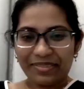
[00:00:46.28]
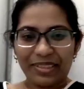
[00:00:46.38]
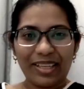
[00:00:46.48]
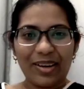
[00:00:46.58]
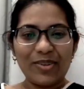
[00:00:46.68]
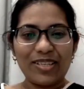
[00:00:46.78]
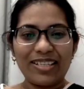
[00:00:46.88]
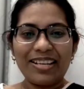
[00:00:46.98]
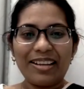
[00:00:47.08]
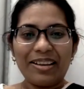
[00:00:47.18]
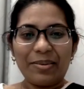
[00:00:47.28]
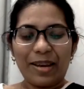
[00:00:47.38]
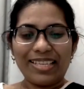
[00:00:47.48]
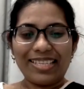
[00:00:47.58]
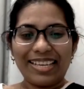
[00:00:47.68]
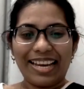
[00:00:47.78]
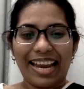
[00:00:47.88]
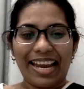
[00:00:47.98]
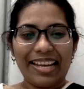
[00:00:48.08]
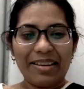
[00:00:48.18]
Without wasting
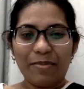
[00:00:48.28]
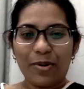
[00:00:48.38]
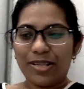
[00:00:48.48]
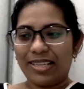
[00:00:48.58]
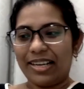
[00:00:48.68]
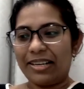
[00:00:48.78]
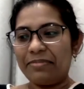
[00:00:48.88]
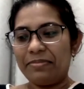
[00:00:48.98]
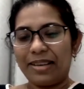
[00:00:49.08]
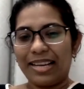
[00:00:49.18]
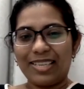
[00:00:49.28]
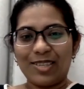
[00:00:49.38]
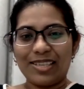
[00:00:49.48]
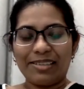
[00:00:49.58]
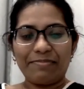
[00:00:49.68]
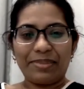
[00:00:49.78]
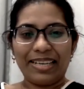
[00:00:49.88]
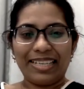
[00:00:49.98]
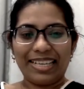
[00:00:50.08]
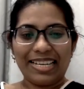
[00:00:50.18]
any more time, let's just
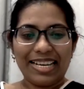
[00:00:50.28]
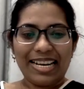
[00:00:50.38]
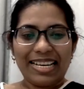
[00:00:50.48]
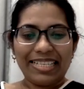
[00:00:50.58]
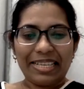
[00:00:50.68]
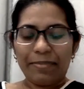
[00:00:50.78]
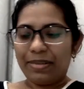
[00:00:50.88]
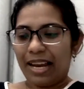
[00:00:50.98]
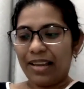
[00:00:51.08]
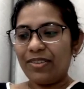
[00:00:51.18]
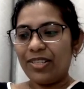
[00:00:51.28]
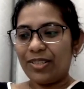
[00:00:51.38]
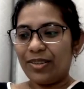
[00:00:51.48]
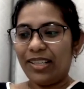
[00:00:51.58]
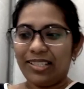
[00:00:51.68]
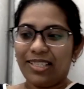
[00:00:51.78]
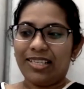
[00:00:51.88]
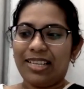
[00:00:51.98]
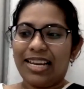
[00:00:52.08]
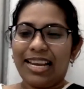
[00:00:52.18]
completely deep dive into it.
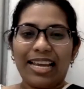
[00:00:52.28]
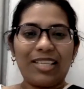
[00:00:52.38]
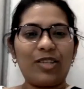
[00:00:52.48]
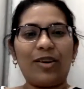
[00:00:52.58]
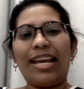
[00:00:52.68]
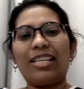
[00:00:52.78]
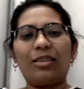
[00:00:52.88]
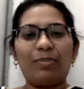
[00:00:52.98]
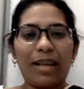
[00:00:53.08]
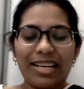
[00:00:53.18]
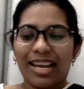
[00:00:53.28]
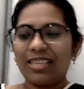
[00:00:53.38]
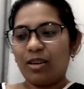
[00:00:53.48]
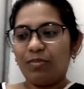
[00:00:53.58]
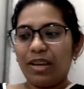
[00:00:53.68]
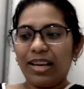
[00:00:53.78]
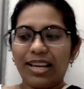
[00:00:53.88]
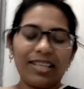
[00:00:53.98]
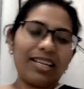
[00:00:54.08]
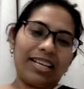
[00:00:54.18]
So explain SOP
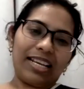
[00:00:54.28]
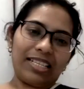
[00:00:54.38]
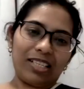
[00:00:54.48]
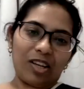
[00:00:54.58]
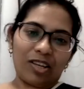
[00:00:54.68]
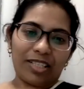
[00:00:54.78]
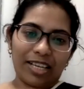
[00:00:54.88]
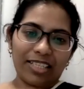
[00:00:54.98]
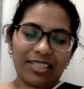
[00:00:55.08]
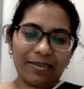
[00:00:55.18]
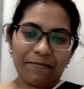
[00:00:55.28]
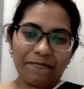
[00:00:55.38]
in Canadian context.